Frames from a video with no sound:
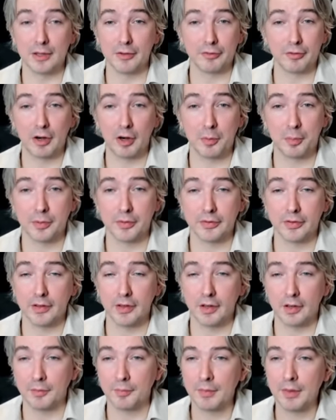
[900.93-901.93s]
a fair
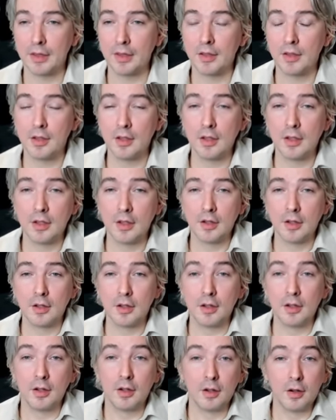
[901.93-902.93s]
proceeding.
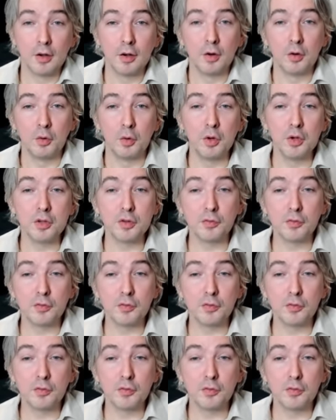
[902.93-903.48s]
Rules